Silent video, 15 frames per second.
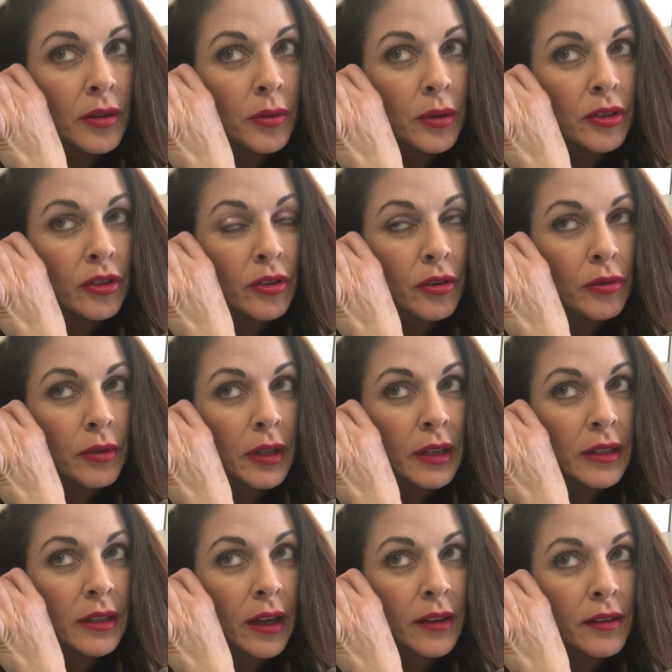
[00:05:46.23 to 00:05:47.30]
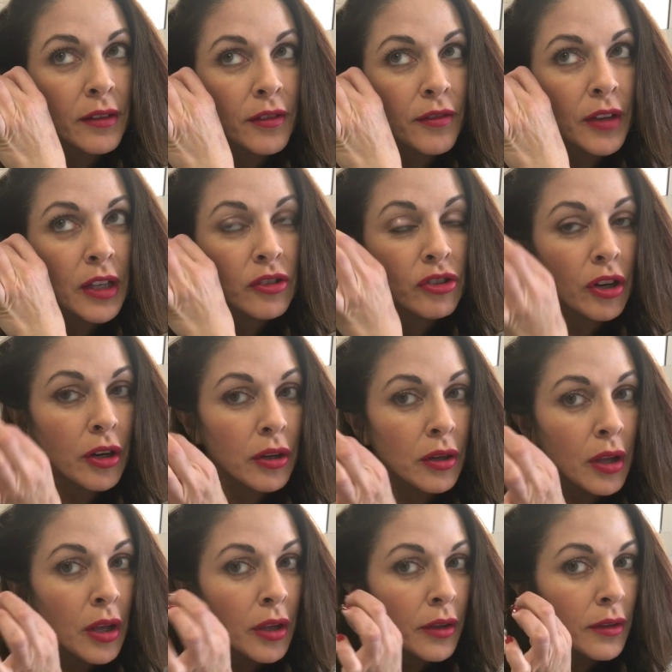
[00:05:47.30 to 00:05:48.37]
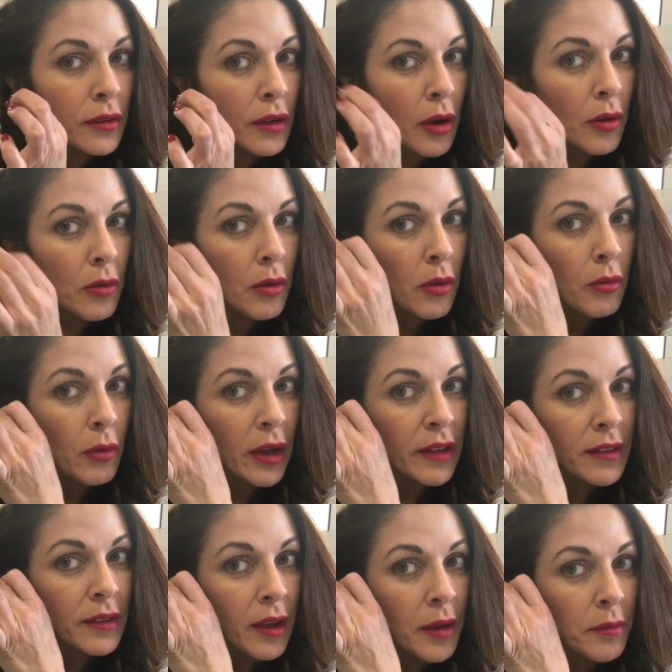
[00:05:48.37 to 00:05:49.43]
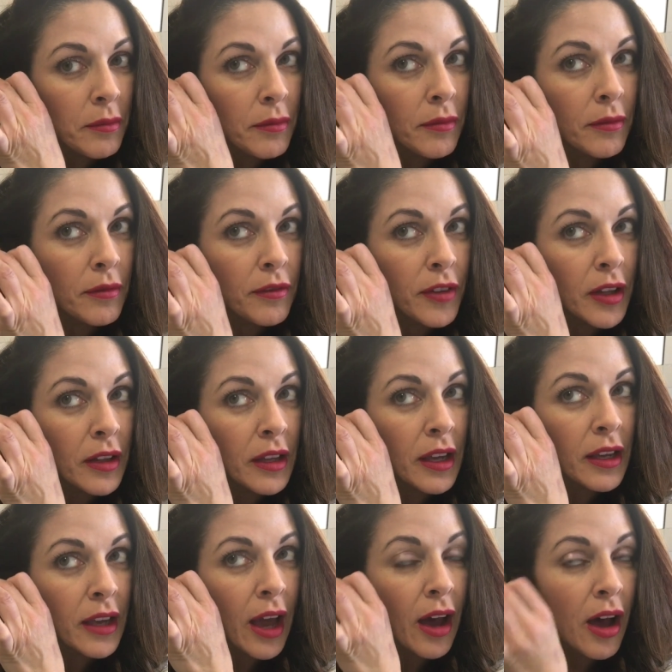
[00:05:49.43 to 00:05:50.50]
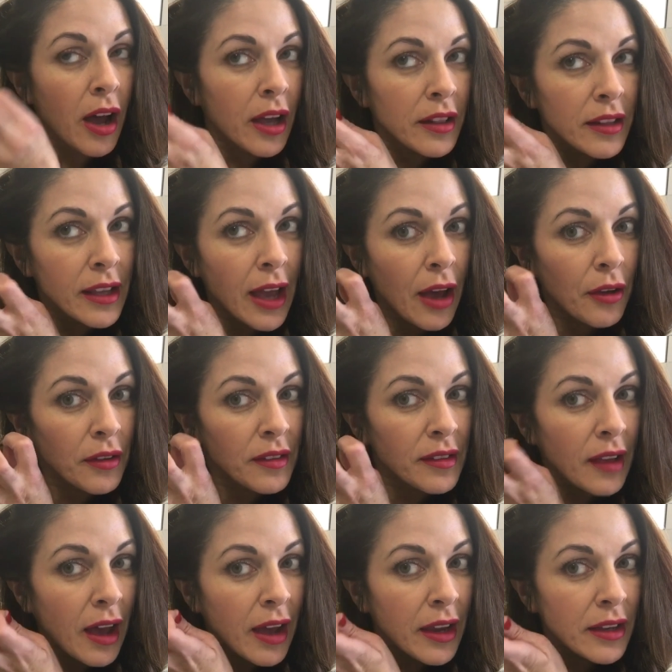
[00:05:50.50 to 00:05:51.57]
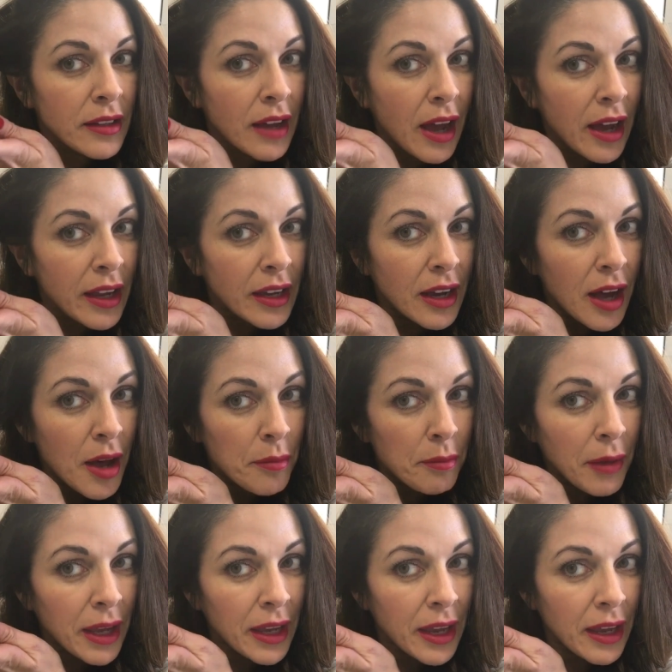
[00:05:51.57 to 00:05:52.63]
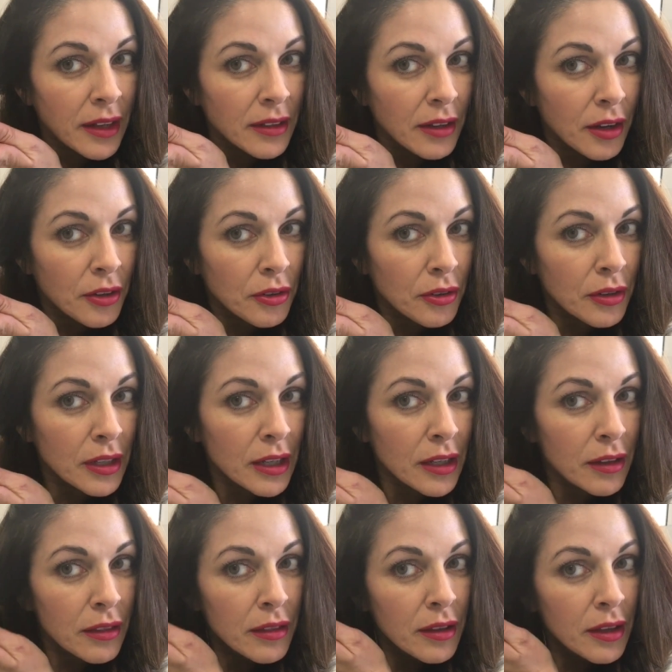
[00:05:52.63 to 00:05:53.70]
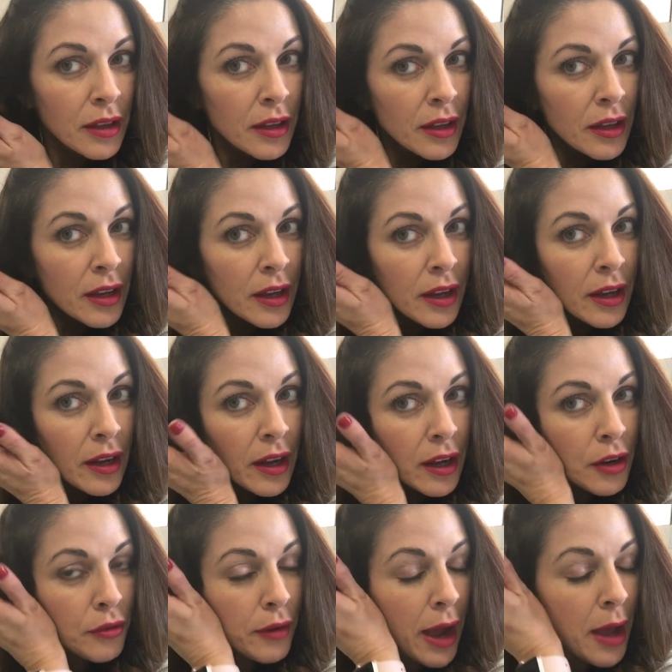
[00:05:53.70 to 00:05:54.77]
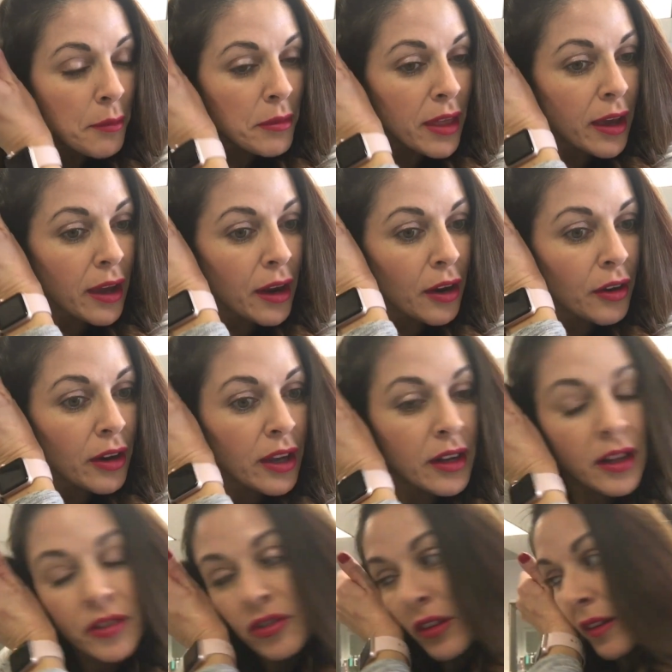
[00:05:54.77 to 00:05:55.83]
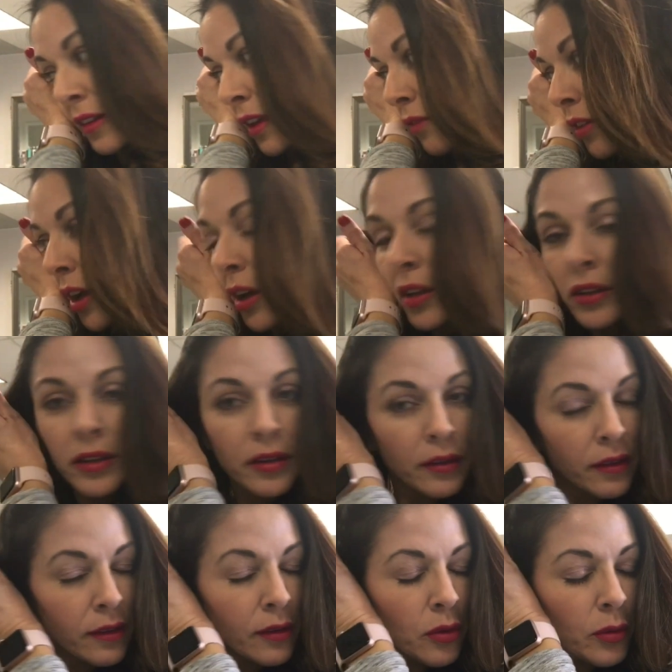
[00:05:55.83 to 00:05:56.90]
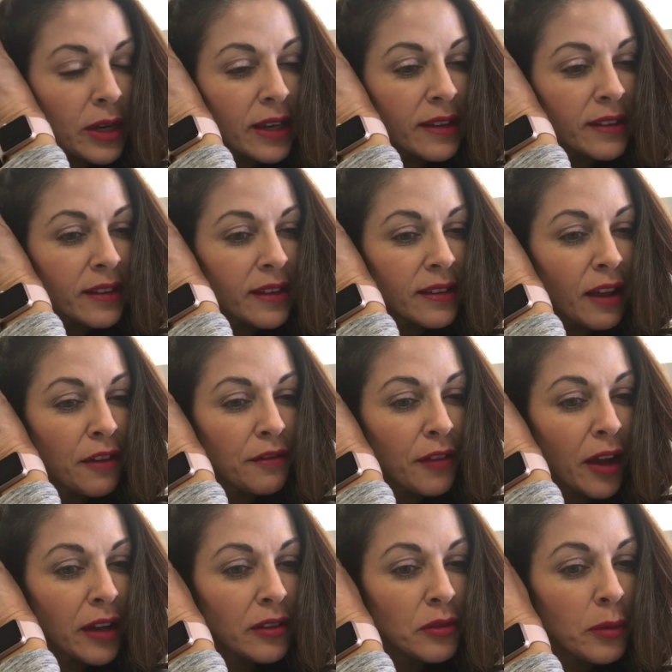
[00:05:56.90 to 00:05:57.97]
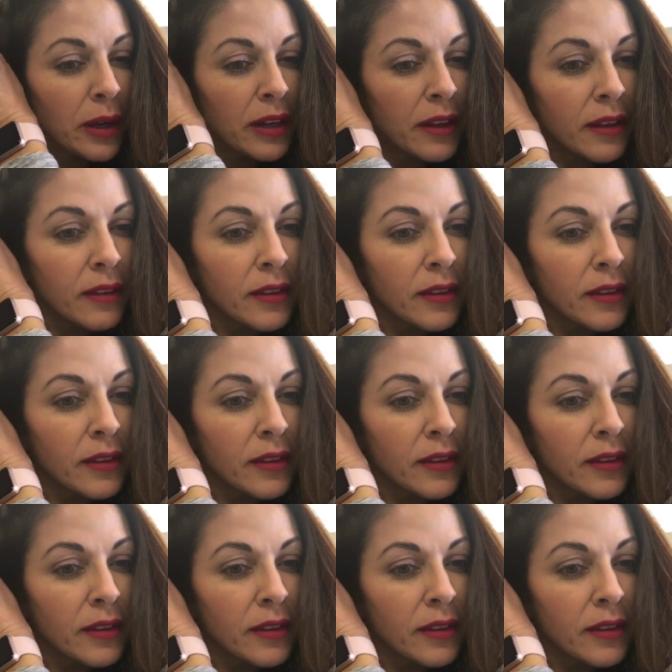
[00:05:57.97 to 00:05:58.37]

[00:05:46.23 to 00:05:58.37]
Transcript: which is a really nice feature. So once I'm feeling it get hot on the outside, I cup my hand underneath and I grab the hair and I just give it a little squeeze, because I find when